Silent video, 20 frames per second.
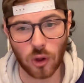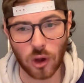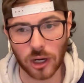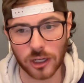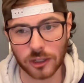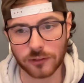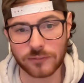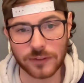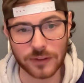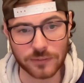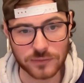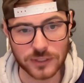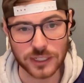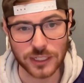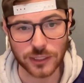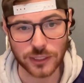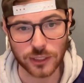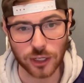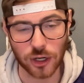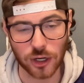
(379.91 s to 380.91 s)
on a
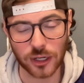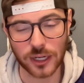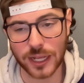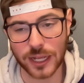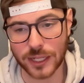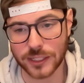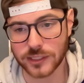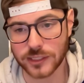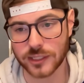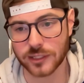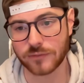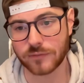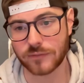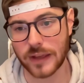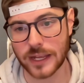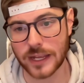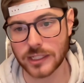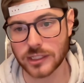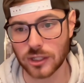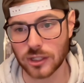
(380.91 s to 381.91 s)
15-yard hands to the
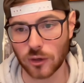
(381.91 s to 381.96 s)
face.